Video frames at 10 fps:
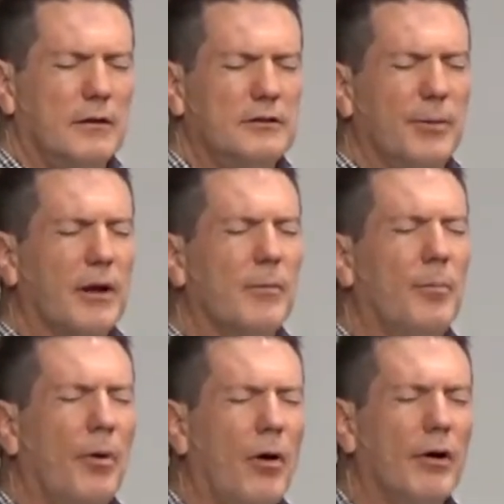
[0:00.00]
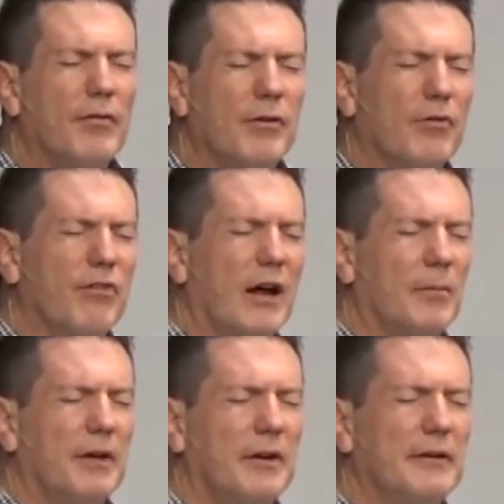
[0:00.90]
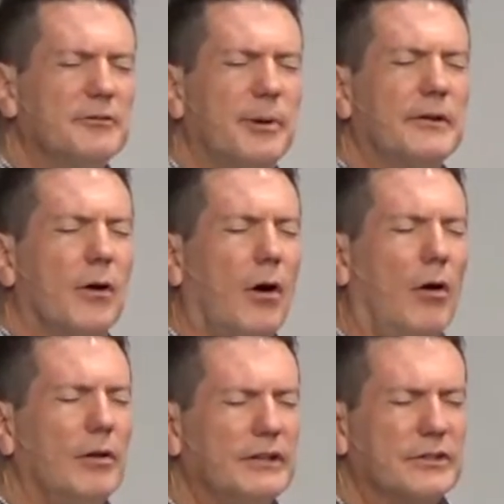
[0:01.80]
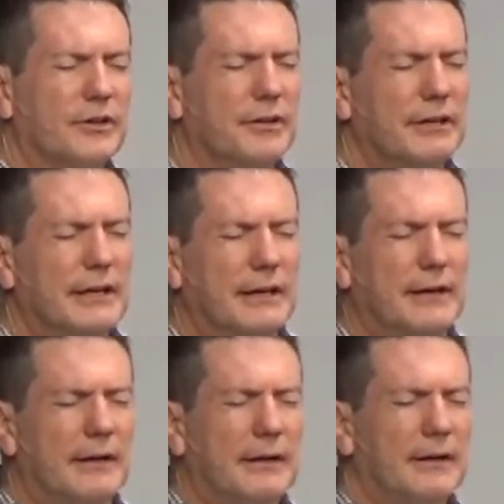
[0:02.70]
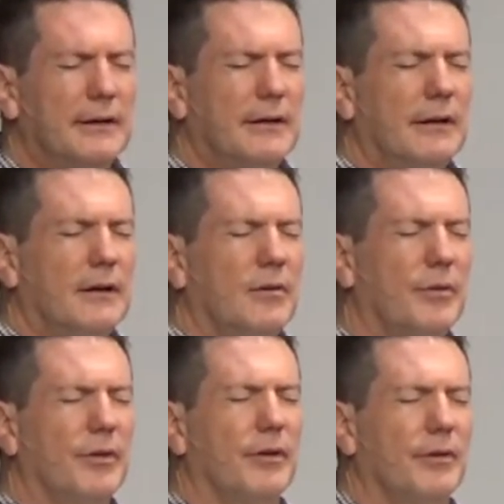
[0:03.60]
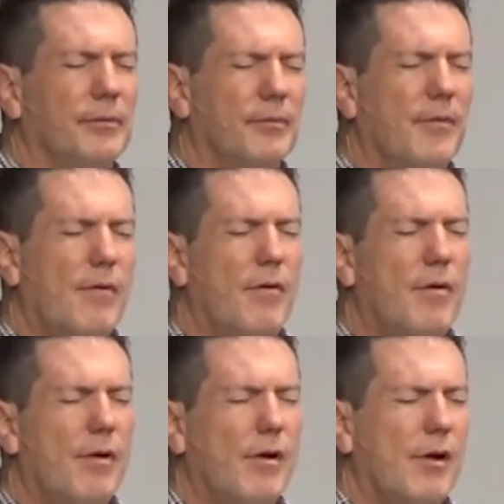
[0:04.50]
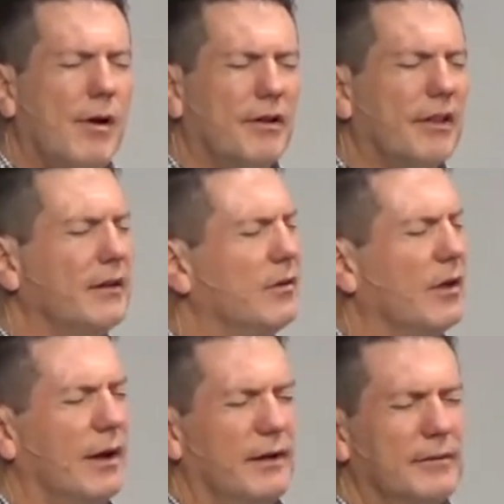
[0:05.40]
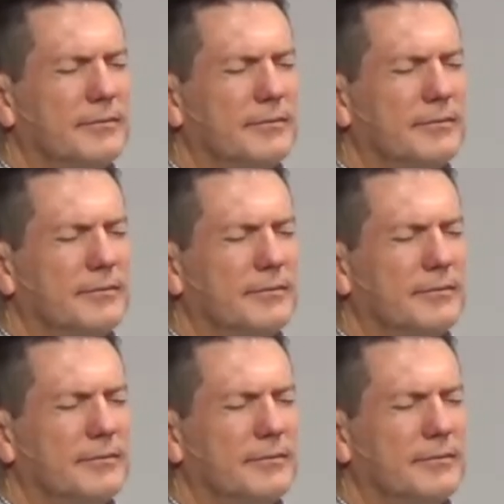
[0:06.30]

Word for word: to become a part of your family, and to spend all eternity with you. Thank you, God.